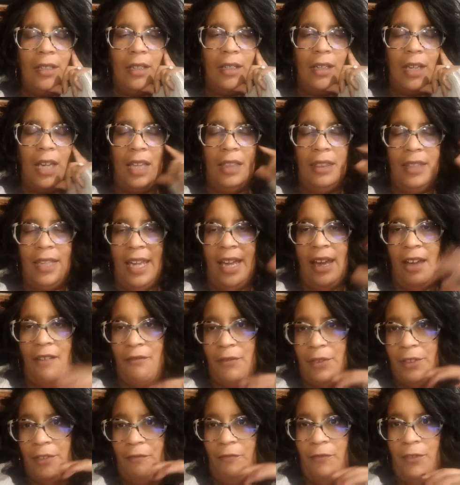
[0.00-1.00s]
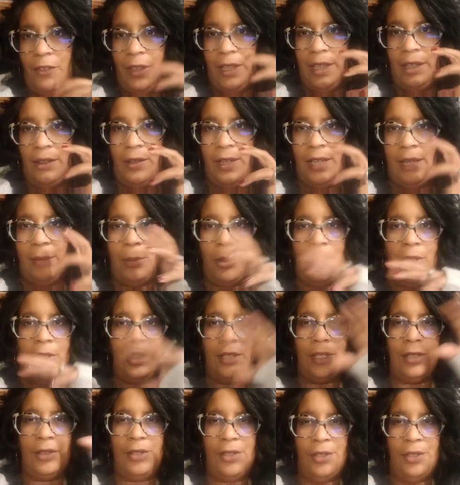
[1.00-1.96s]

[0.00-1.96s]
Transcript: and they have one for their neighborhood,